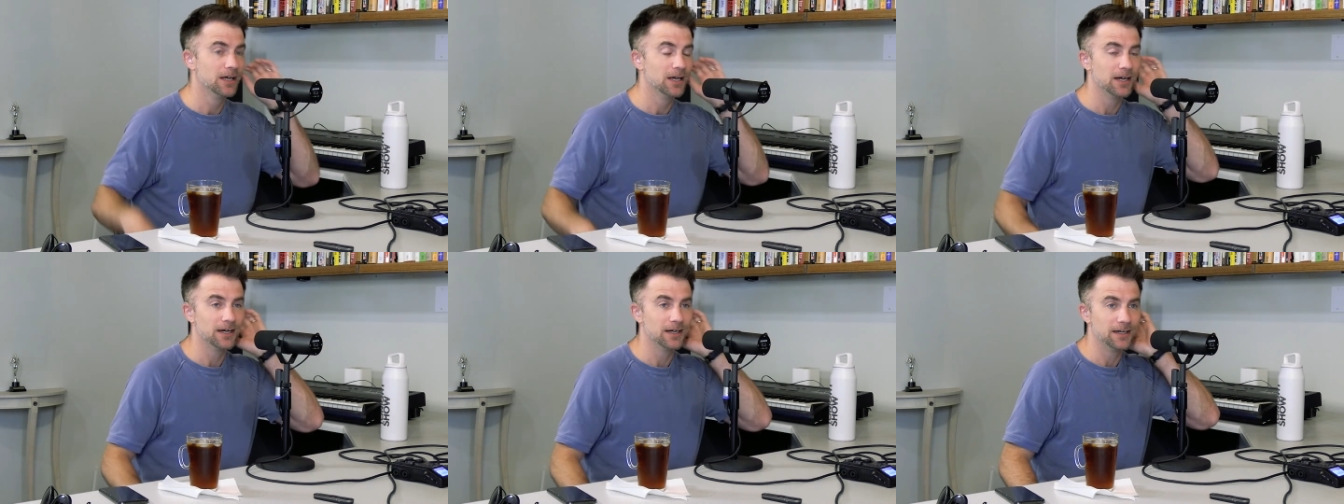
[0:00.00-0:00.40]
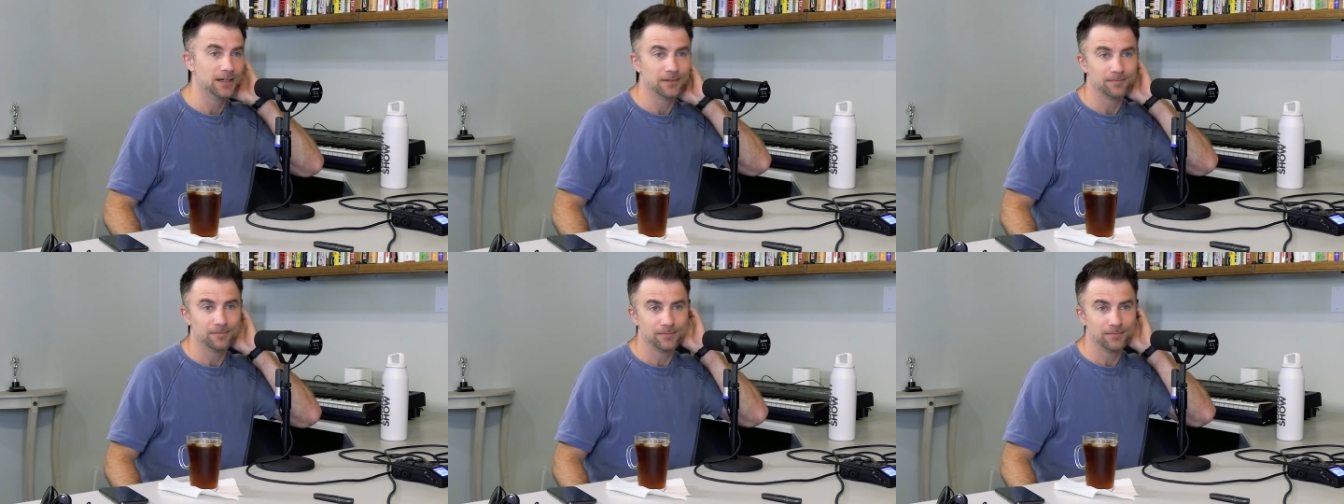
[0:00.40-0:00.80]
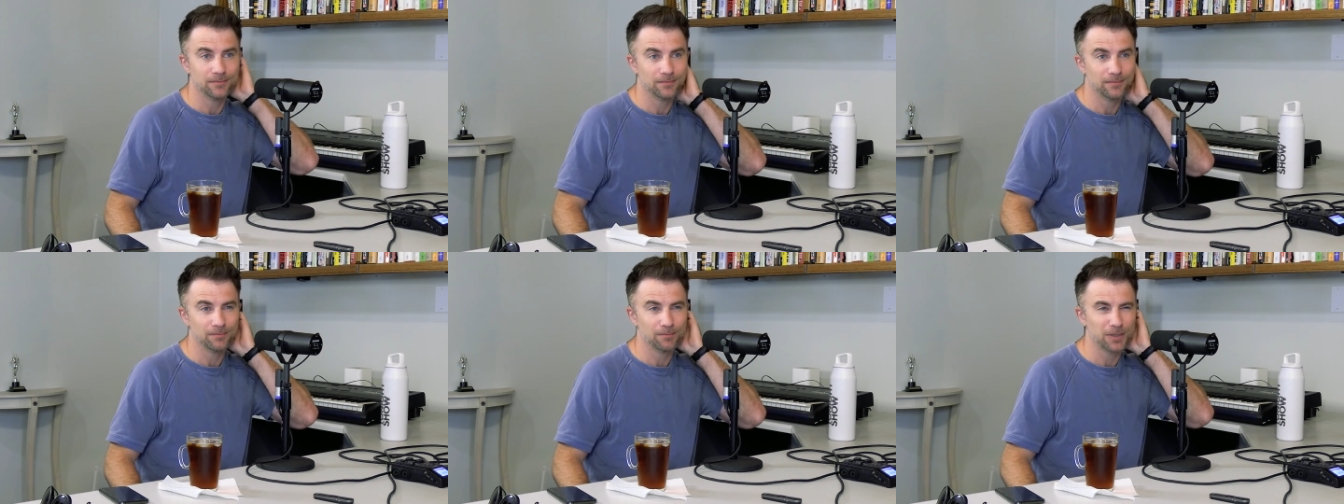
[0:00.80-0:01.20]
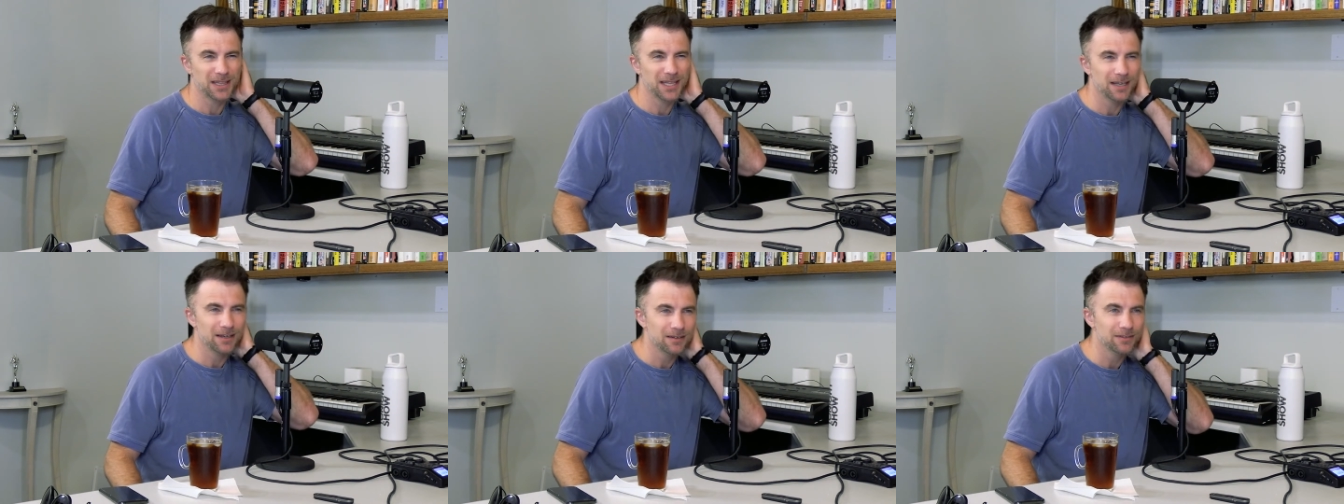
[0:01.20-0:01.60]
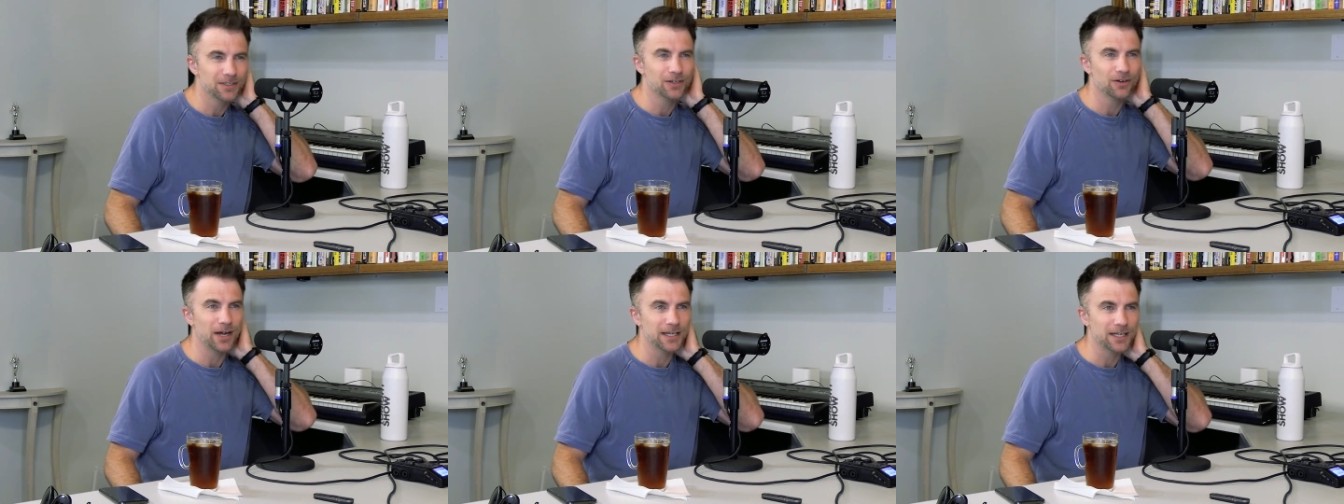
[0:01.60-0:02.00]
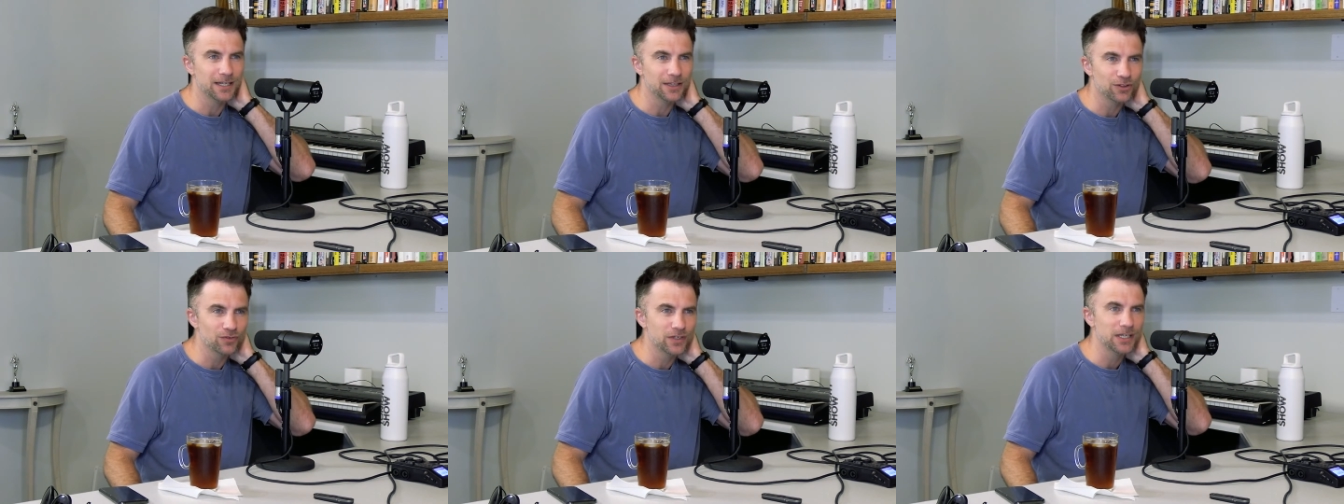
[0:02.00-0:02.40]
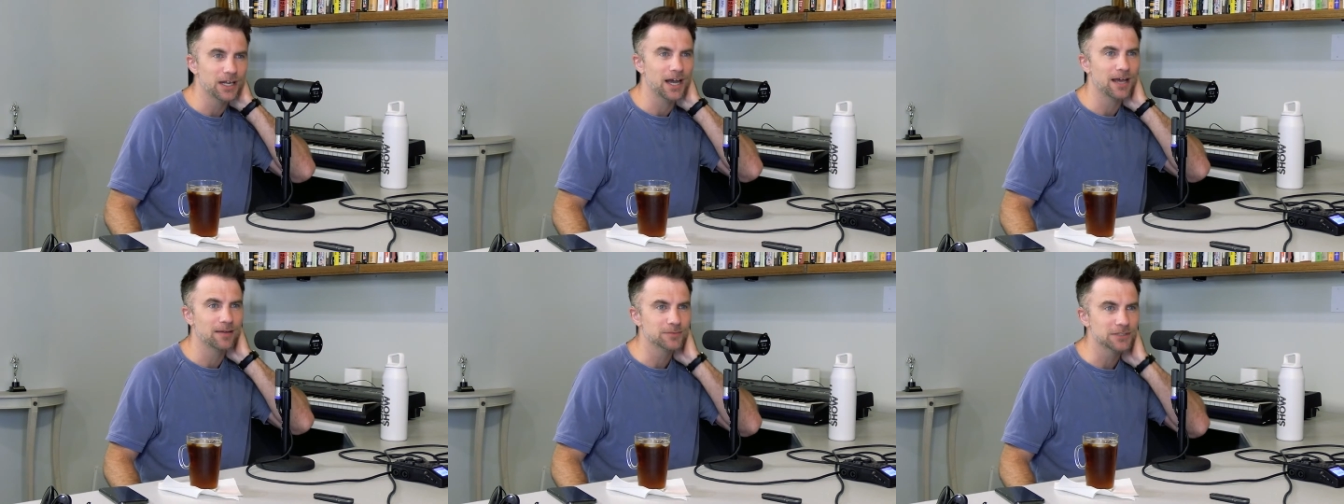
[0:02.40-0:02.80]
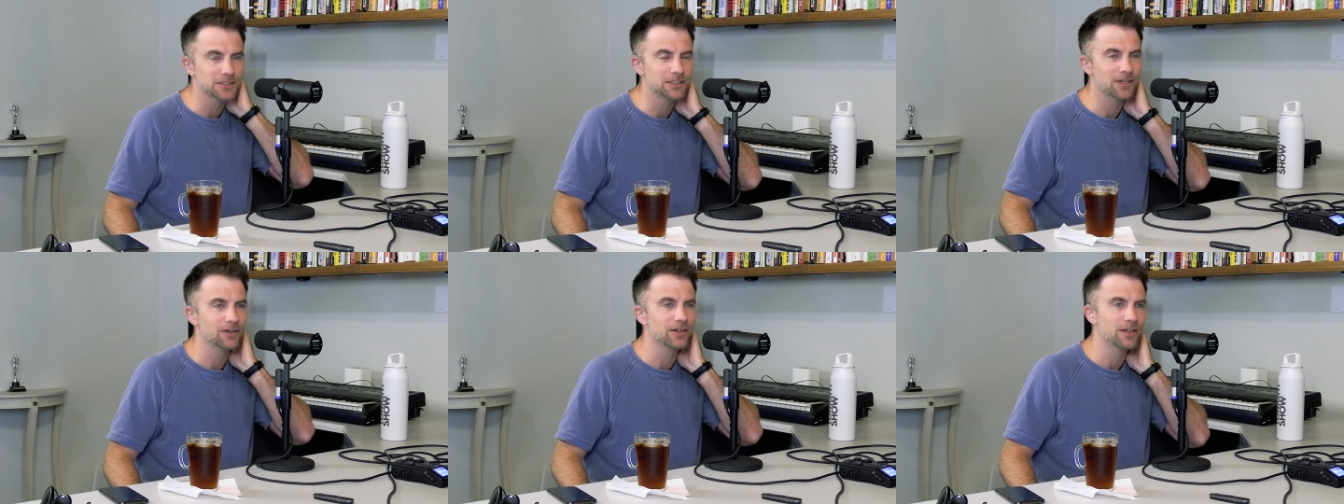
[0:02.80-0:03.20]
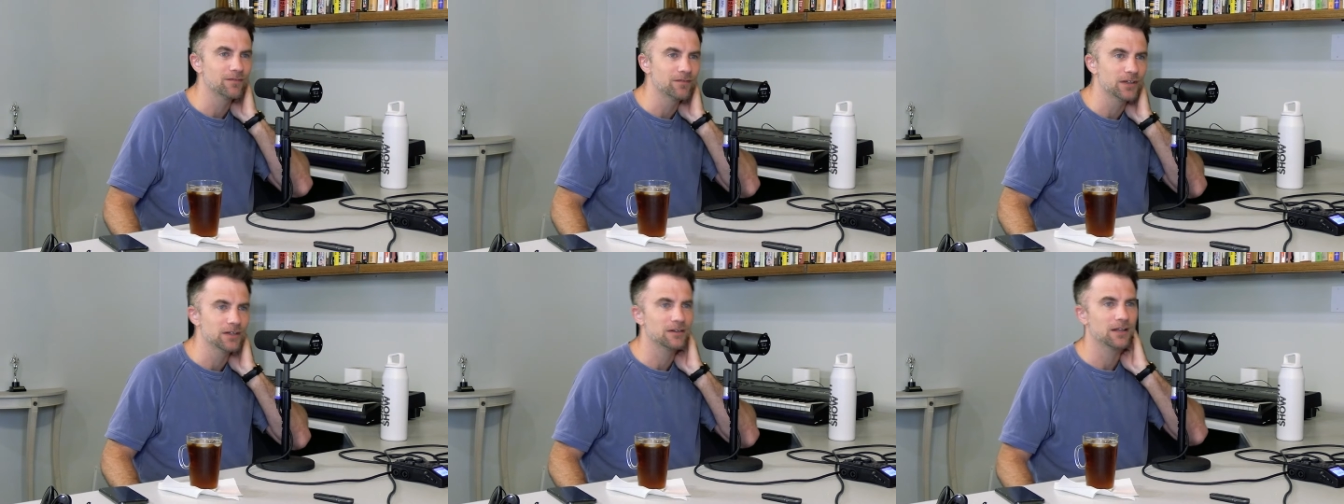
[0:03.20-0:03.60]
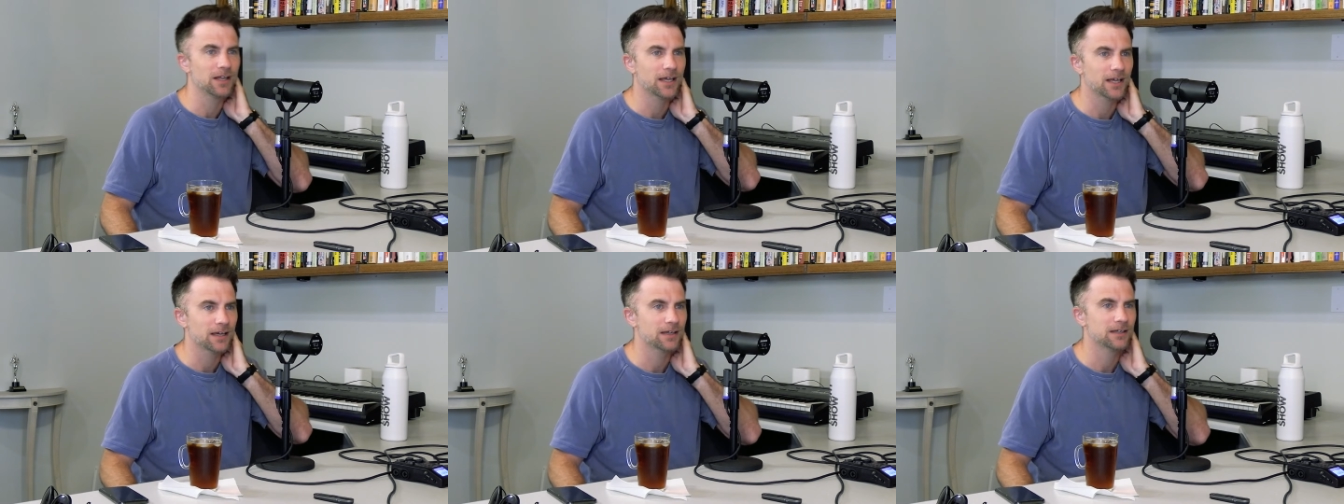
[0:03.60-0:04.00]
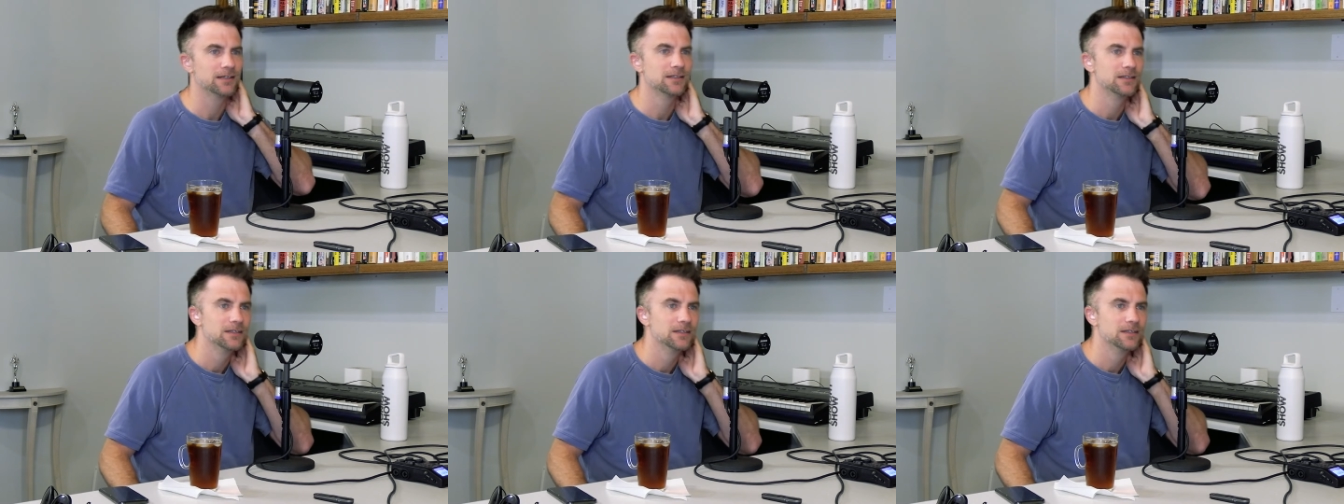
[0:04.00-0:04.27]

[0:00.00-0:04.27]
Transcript: But then, I did it 3 times. It started to feel like